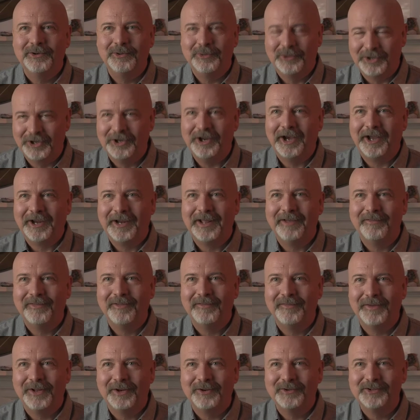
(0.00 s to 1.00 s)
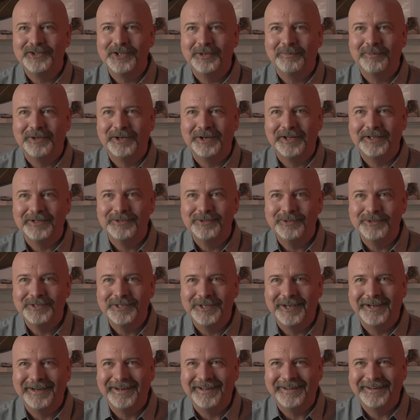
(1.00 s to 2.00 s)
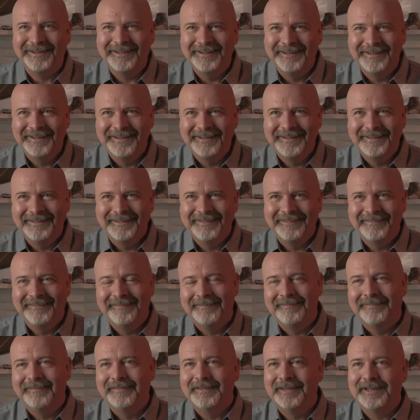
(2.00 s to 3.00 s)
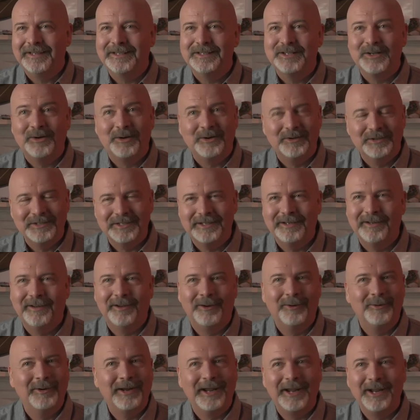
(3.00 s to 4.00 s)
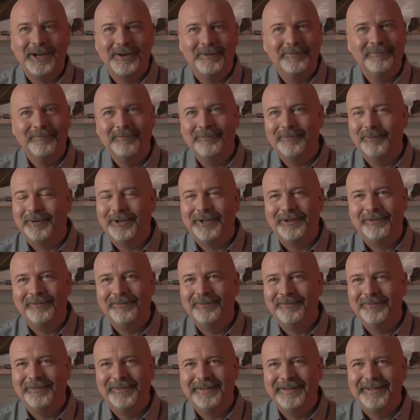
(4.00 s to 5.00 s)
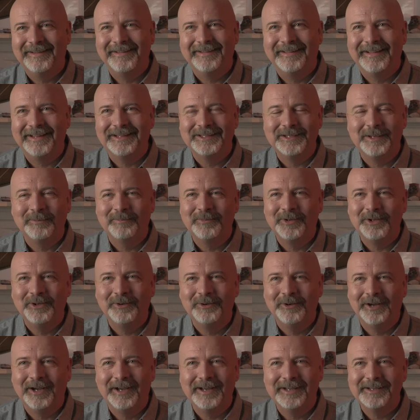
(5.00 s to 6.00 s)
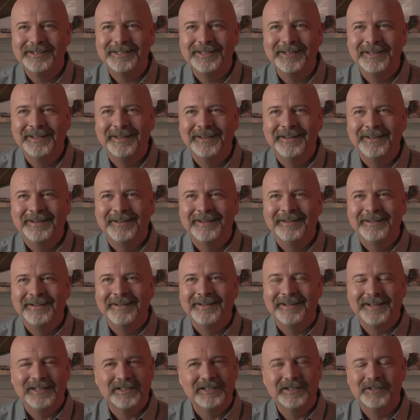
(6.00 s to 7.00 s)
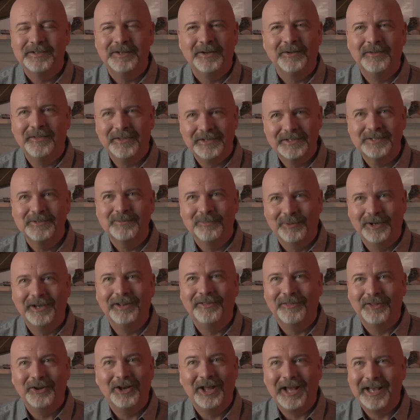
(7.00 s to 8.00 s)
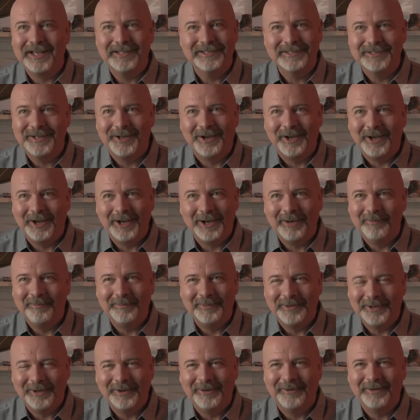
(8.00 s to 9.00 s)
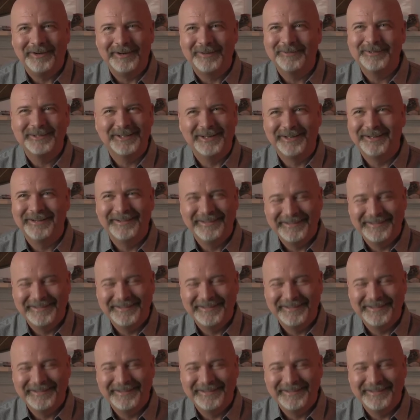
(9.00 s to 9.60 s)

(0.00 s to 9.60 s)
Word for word: you cannot have the fellowship unless you sign it. And so I say, okay, well, that's up to you guys. He said, no, this is really the last time, you know, and I was like,